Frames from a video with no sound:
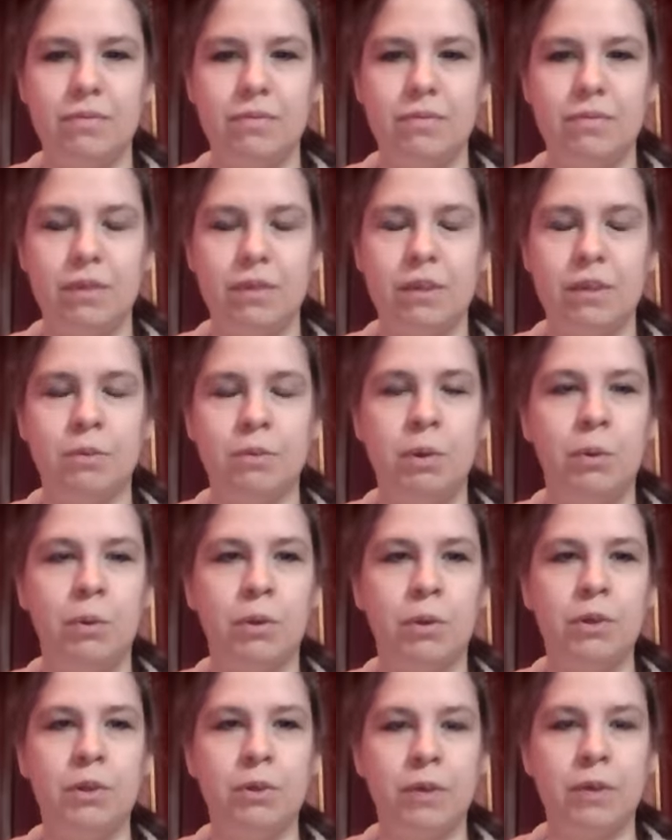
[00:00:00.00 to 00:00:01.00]
Because what
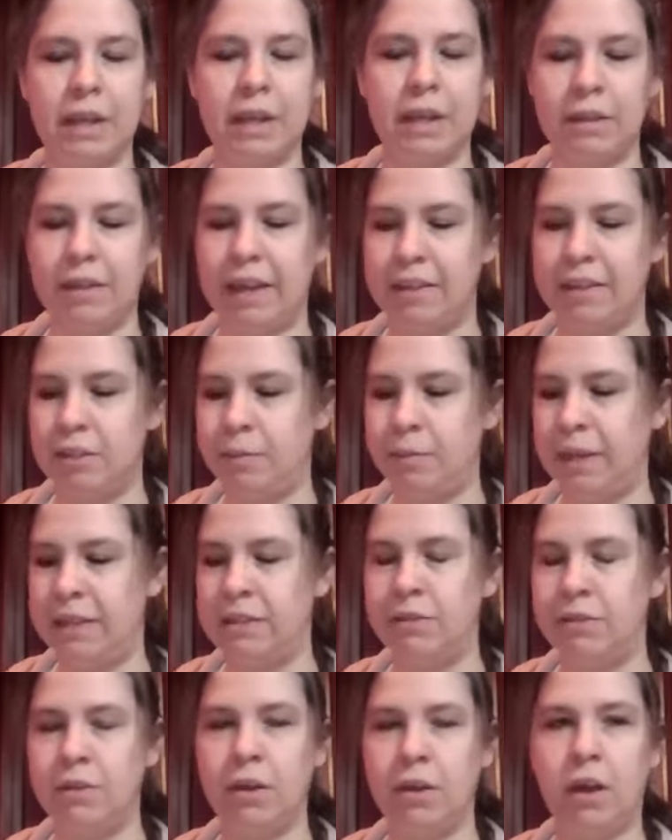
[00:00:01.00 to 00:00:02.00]
we're doing in that
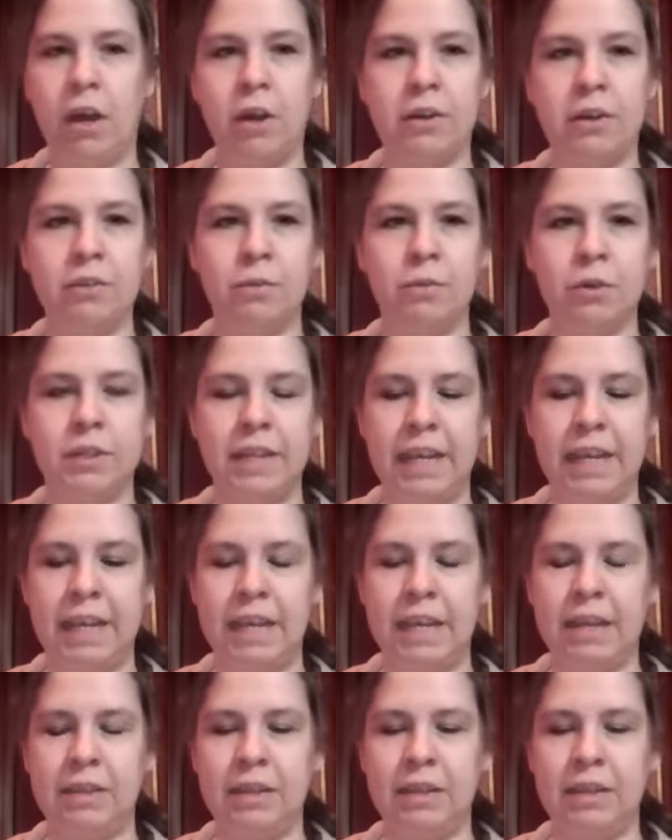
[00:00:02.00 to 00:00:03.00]
space of the heart is we're
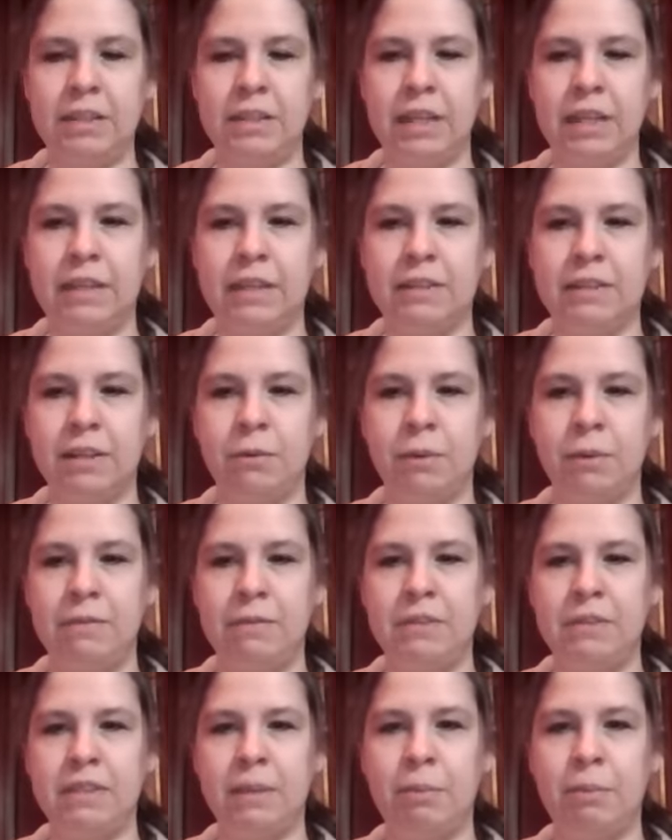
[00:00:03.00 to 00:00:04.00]
taking these things that we have
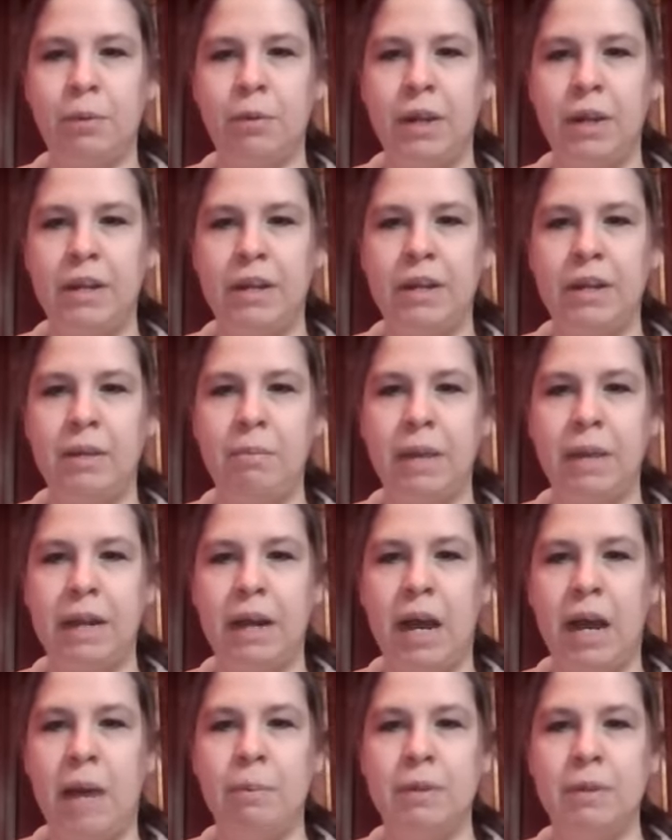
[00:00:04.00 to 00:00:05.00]
separated and made
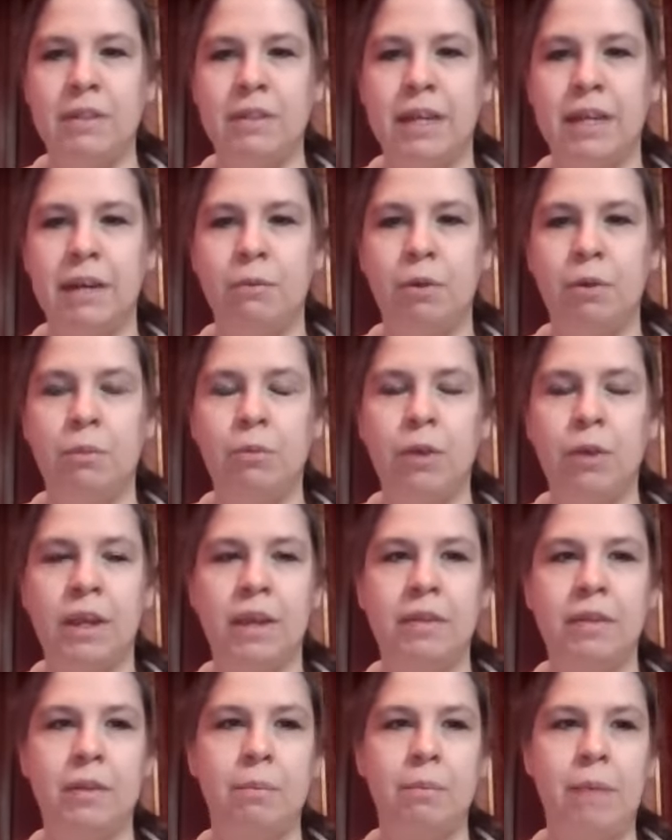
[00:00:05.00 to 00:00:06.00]
opposite, and we're
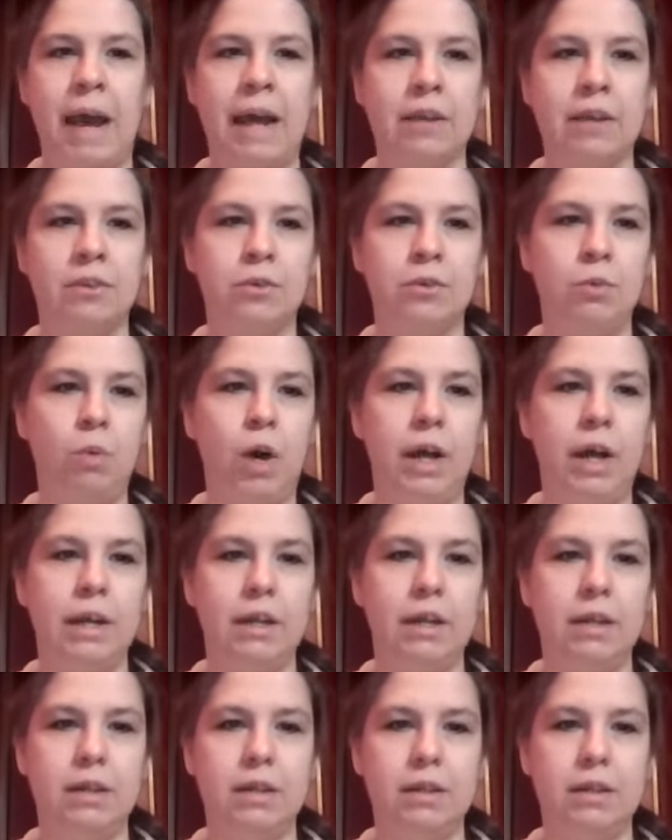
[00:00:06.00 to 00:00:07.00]
bringing them back to one.
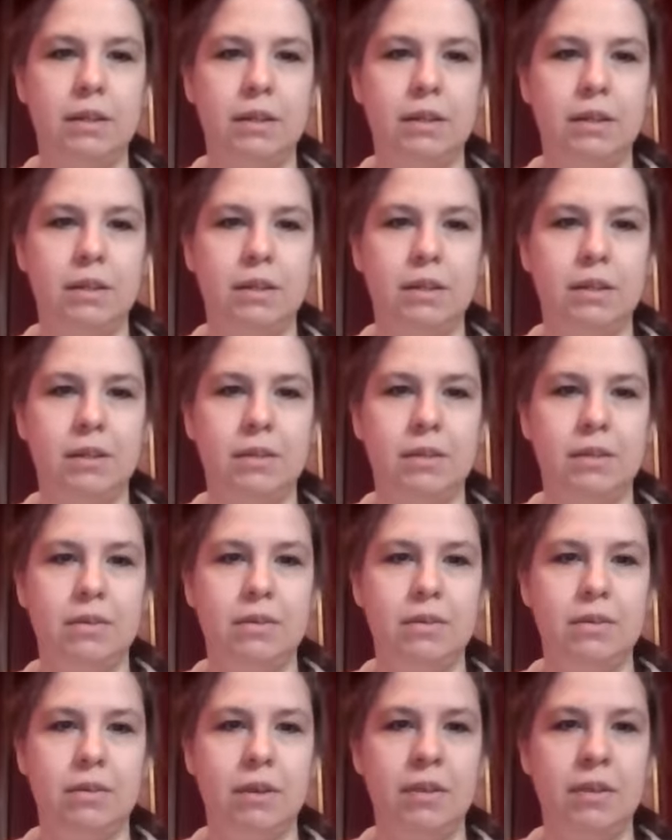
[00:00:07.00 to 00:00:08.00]

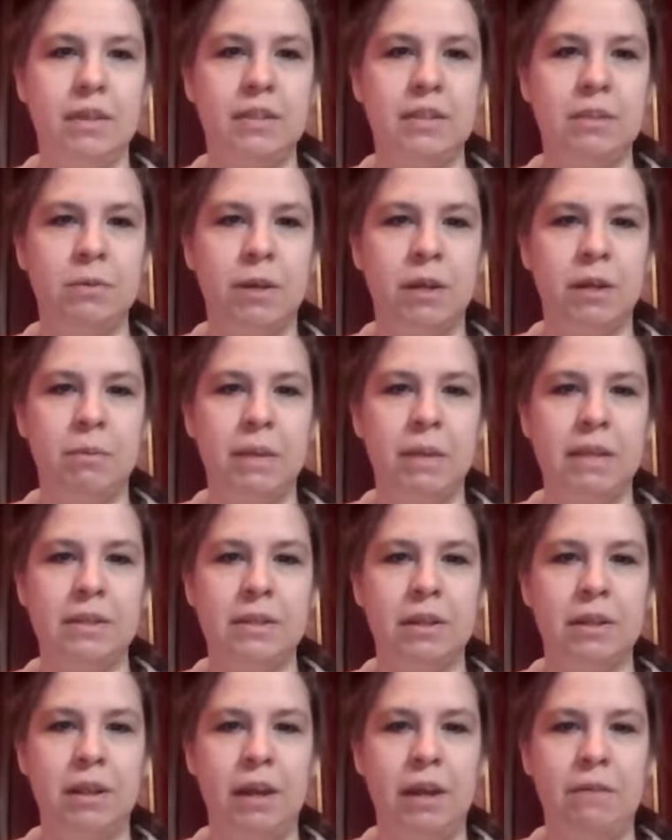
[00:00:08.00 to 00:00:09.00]
And this is what it means
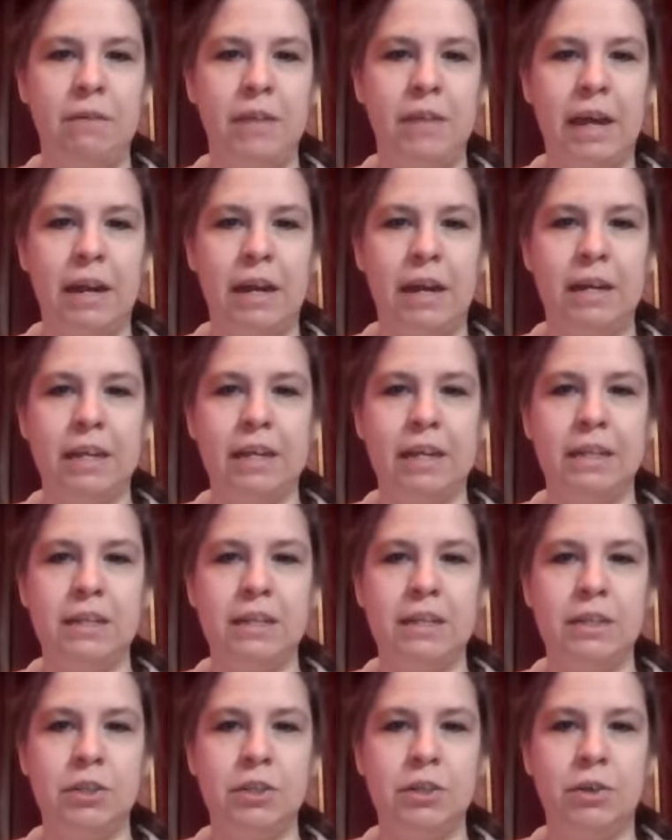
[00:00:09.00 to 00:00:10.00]
to love in that
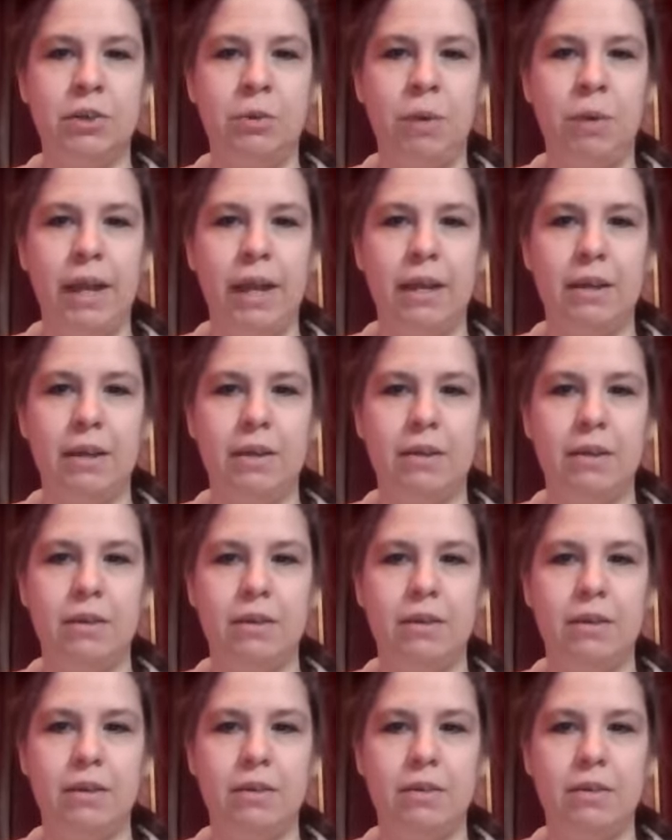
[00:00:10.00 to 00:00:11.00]
unconditional way,
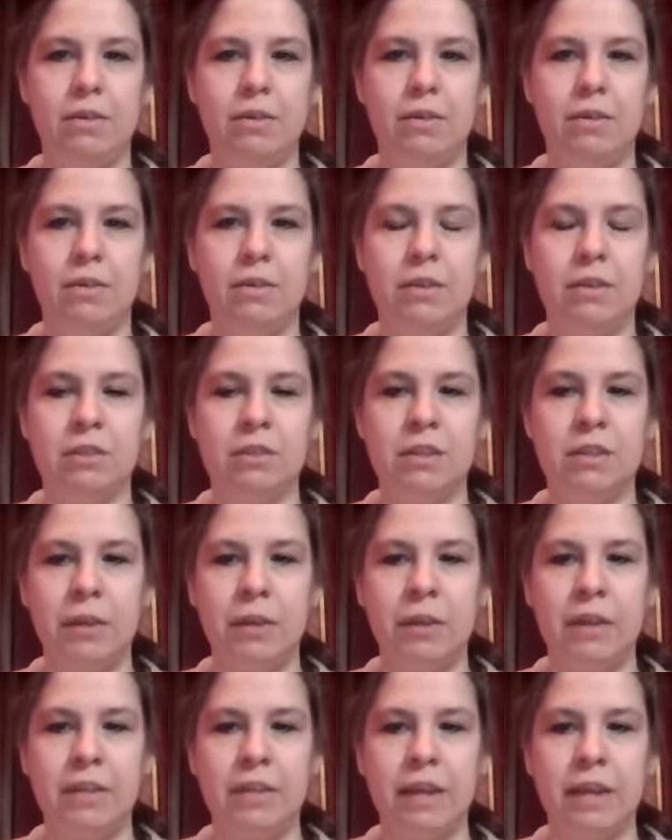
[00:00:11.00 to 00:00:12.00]
that there's
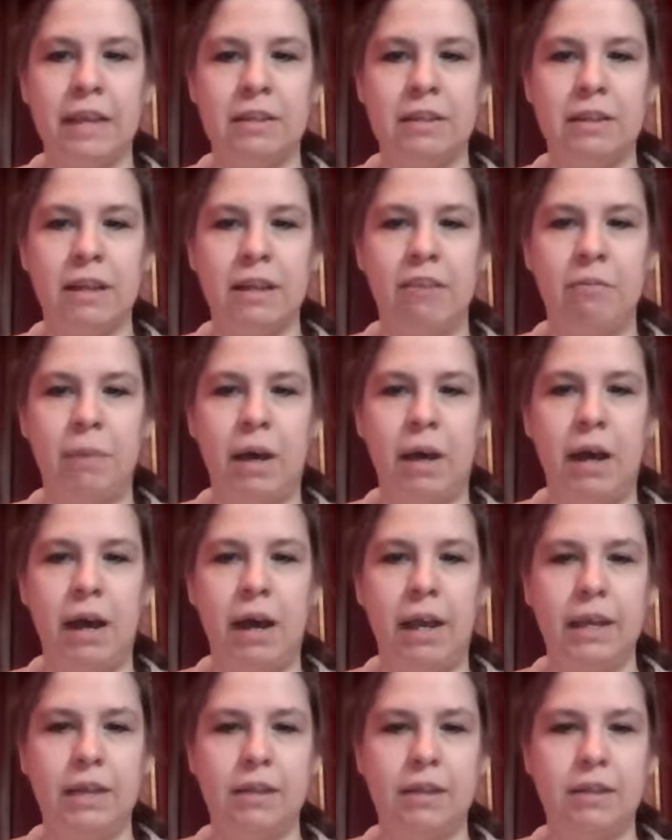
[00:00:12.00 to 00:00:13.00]
nothing that gets left
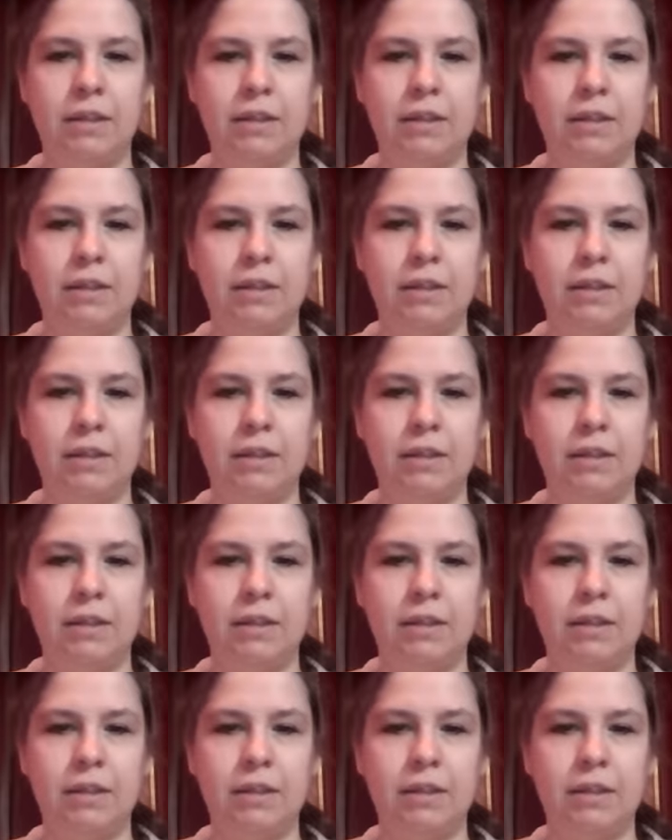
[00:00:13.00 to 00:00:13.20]
behind.